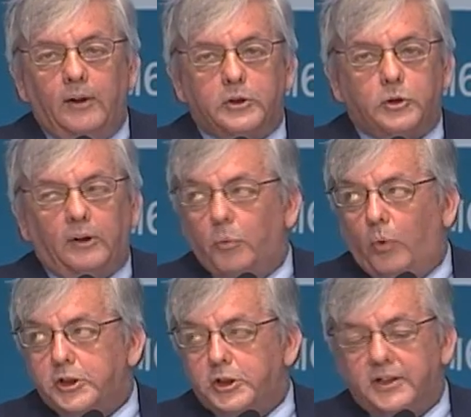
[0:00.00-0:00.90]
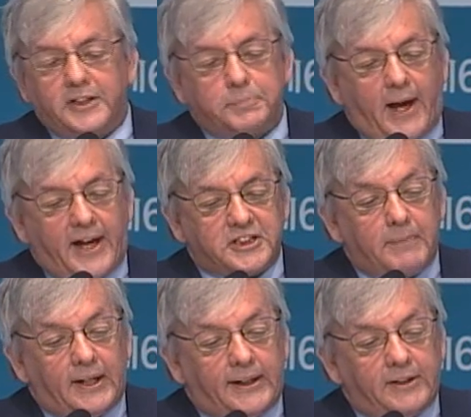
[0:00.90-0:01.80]
which we held in Washington this past
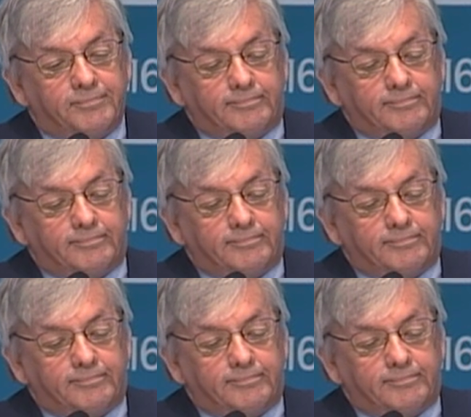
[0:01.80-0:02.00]
May.